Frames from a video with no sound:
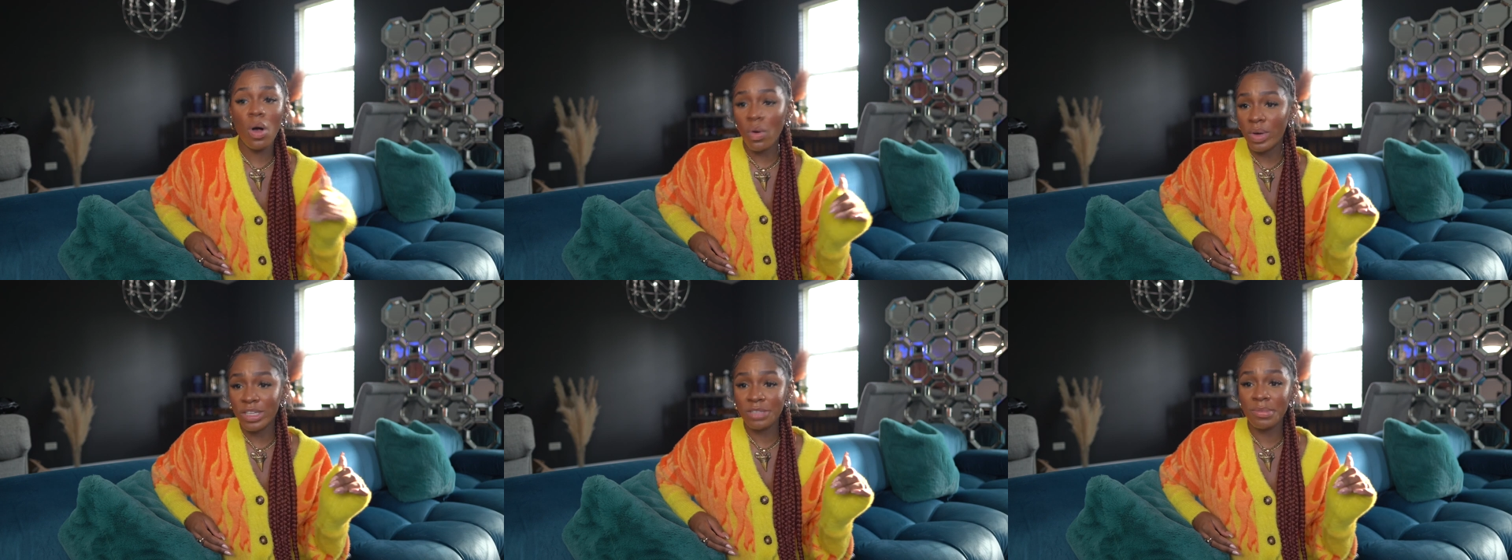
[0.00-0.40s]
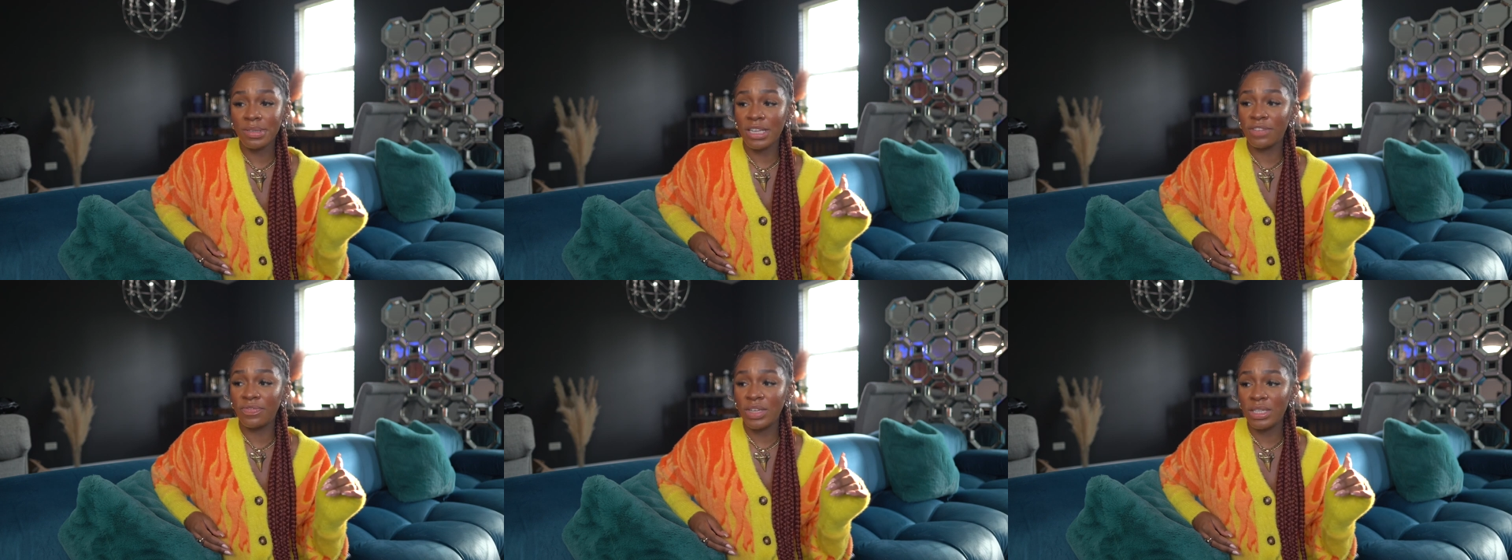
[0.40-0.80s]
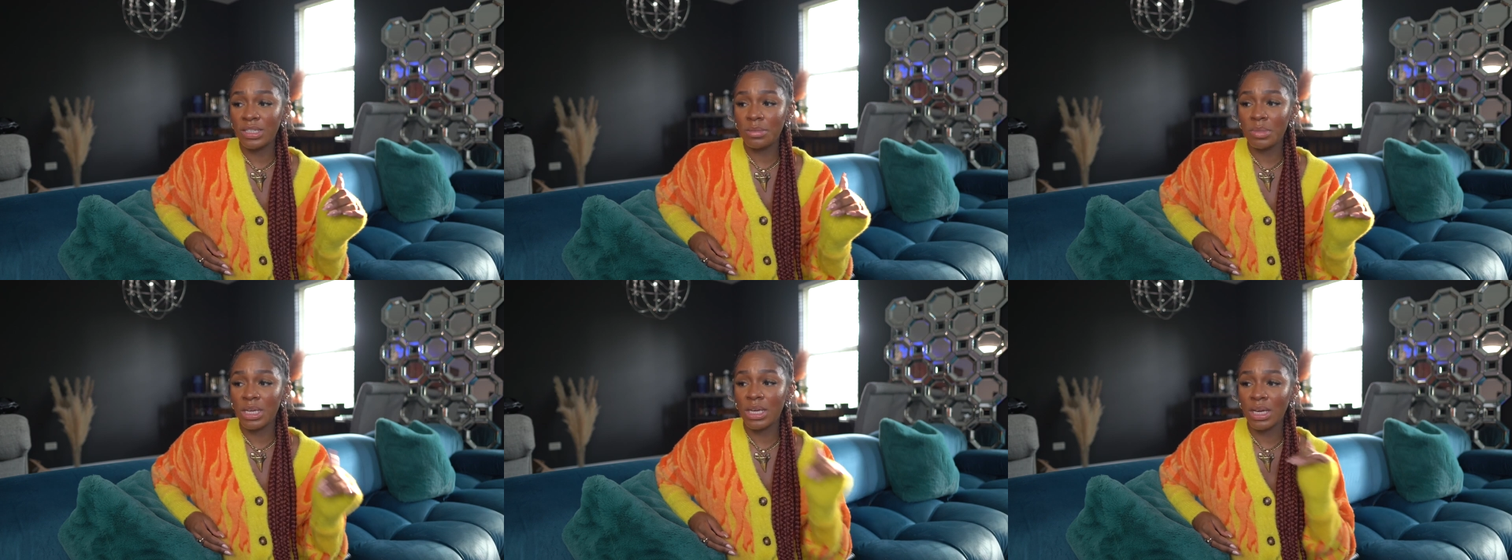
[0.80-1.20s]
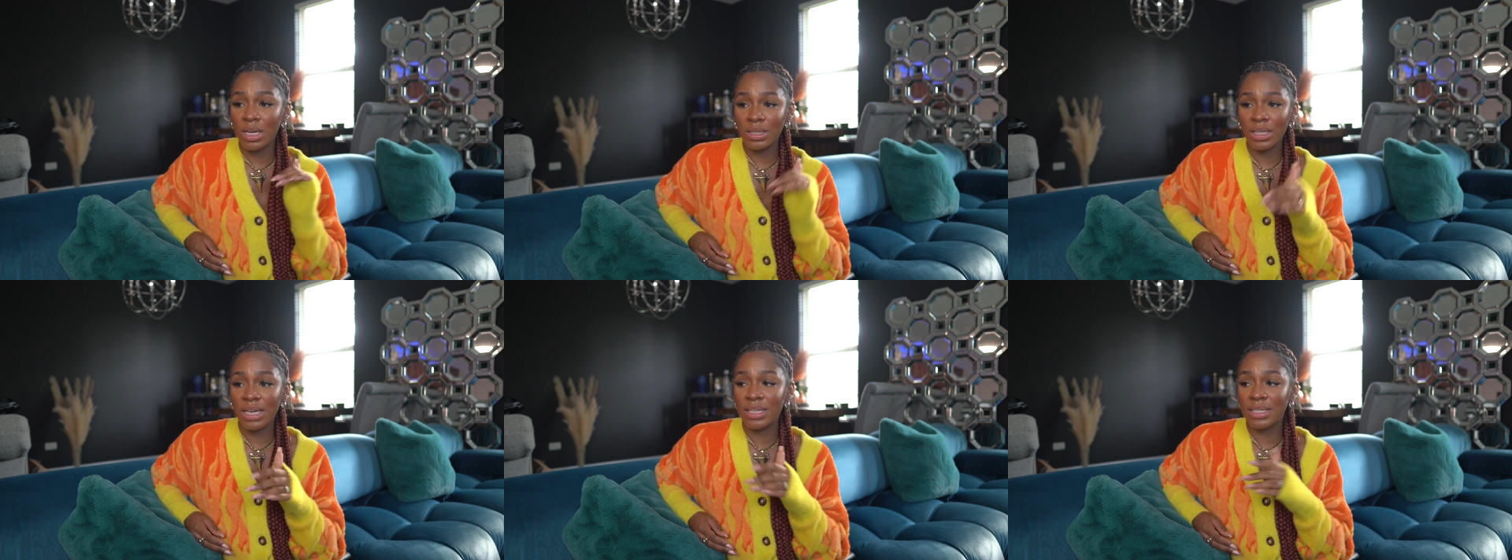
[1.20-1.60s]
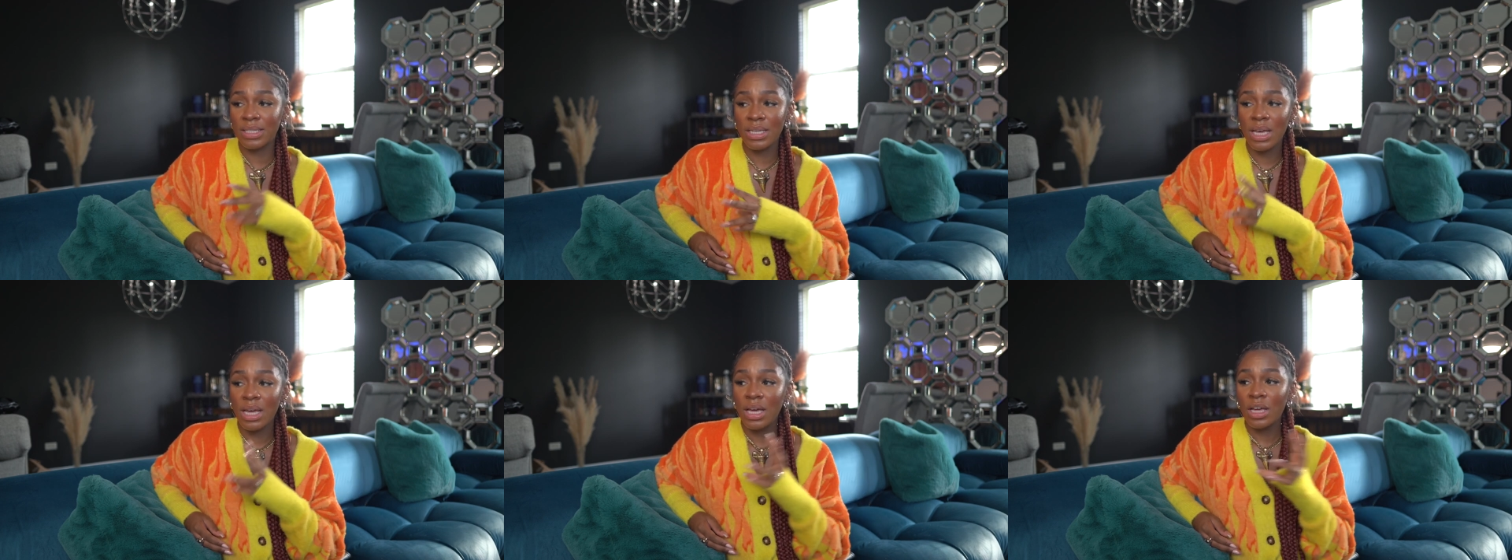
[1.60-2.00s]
always smells like feet to me unless